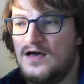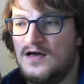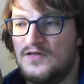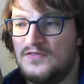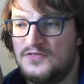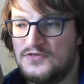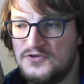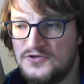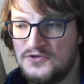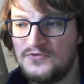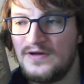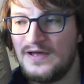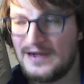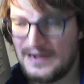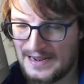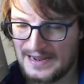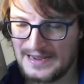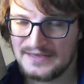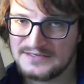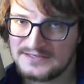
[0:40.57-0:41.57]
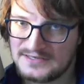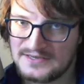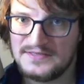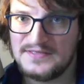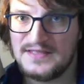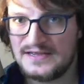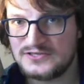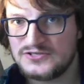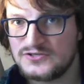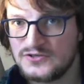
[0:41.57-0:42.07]
the ULAs
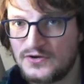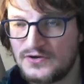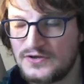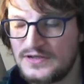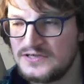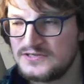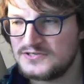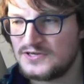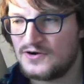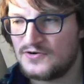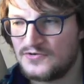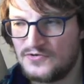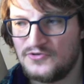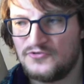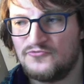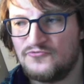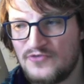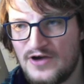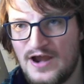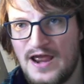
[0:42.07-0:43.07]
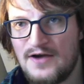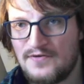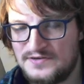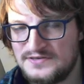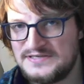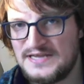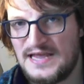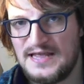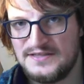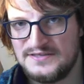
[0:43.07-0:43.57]
and their sockets are as rare
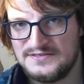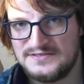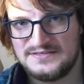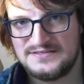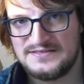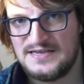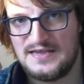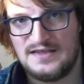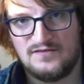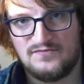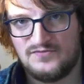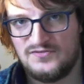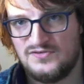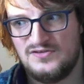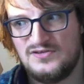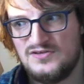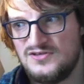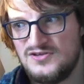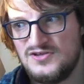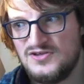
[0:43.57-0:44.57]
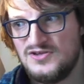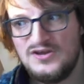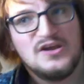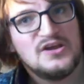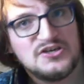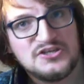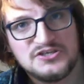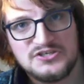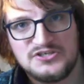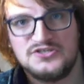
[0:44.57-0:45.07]
as hen's teeth.
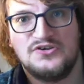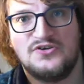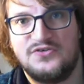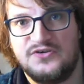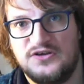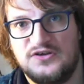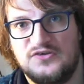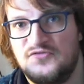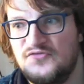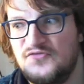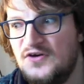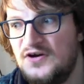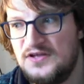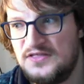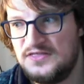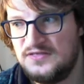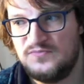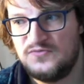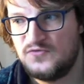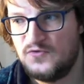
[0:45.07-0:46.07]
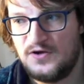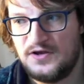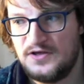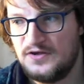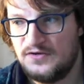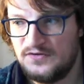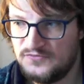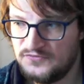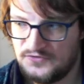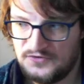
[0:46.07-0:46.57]
You're just not going to find them
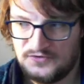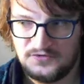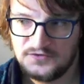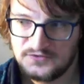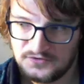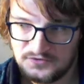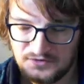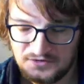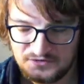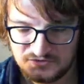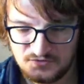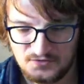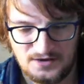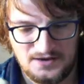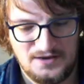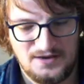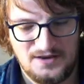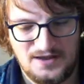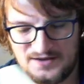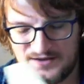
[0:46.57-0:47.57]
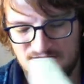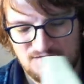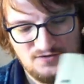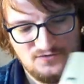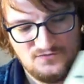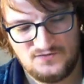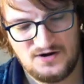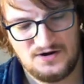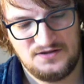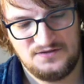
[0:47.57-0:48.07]
quite often, so I was quite lucky
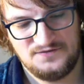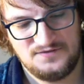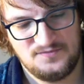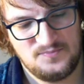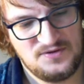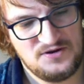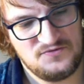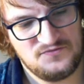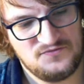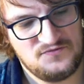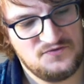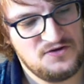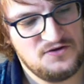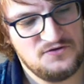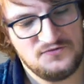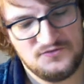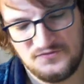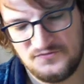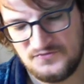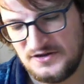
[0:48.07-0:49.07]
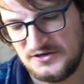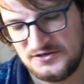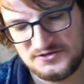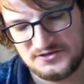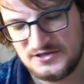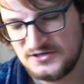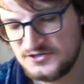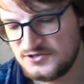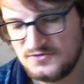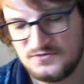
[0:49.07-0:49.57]
to run into both of those
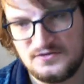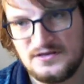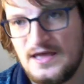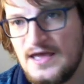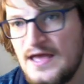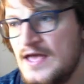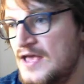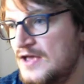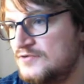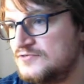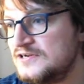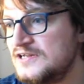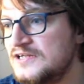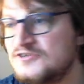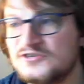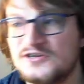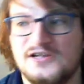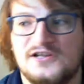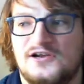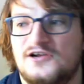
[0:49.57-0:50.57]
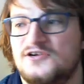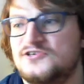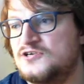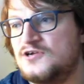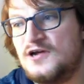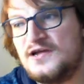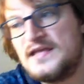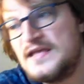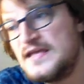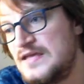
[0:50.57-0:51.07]
eventually. It was literally just
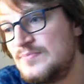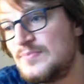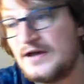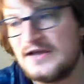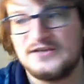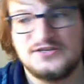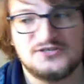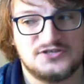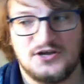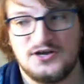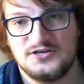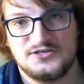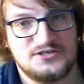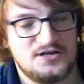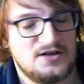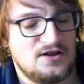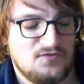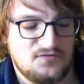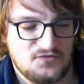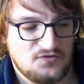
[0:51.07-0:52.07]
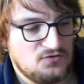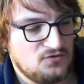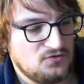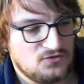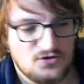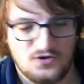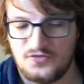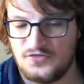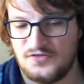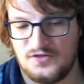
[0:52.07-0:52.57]
like eBay searching
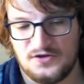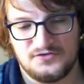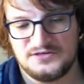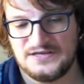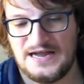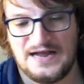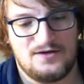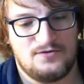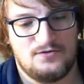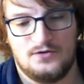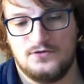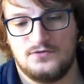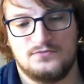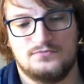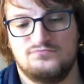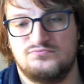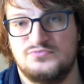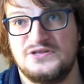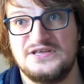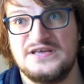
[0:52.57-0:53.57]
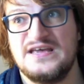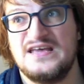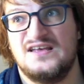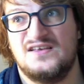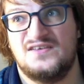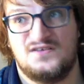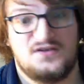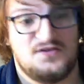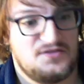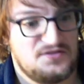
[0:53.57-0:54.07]
for God knows how long.
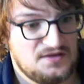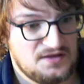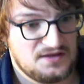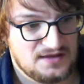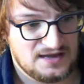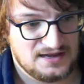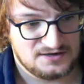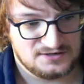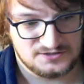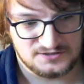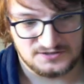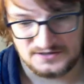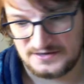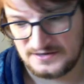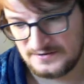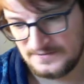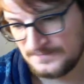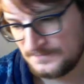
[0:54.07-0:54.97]
Years, I think, actually.